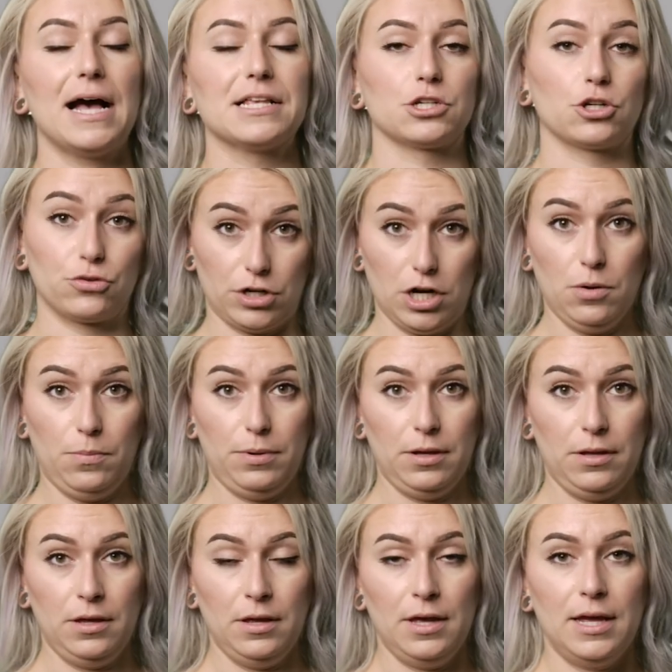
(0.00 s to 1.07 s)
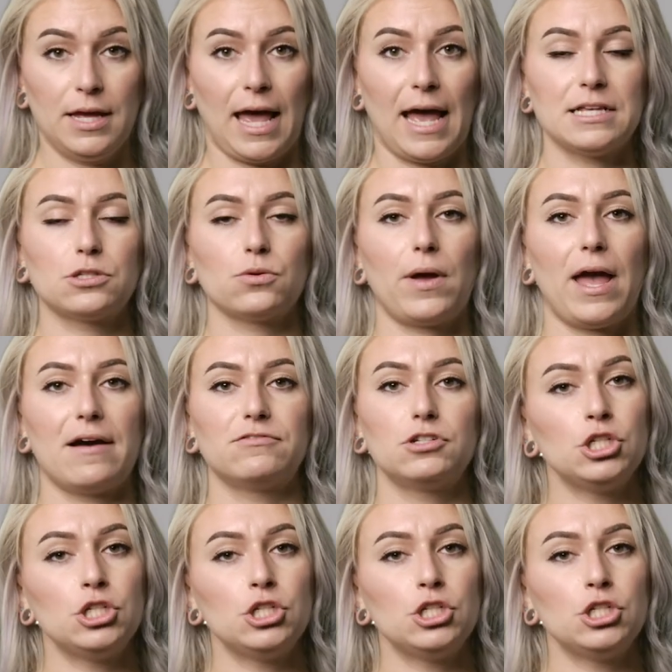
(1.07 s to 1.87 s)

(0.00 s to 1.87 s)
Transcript: as a group. Okay, so we have